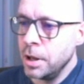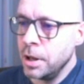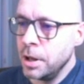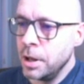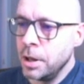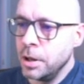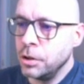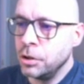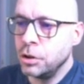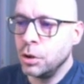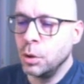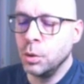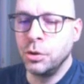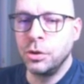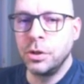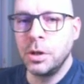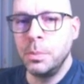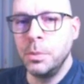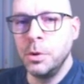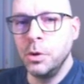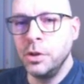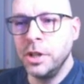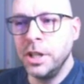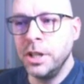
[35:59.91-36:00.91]
So
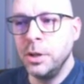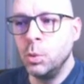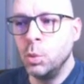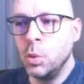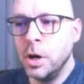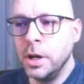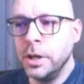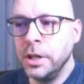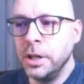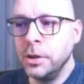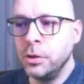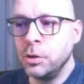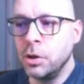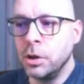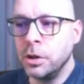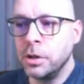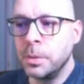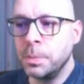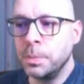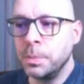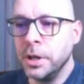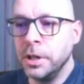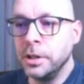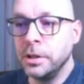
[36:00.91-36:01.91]
subroutine 1 is going
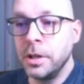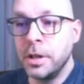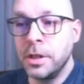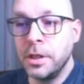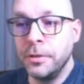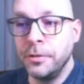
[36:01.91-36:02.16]
to print the